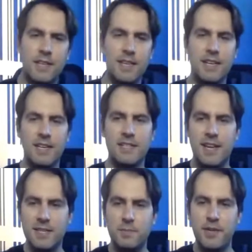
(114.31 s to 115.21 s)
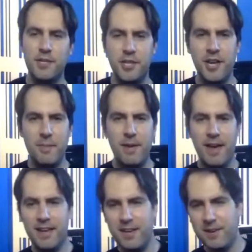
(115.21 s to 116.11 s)
It's SPJ back
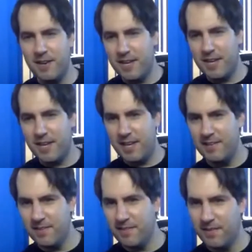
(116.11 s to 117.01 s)
here again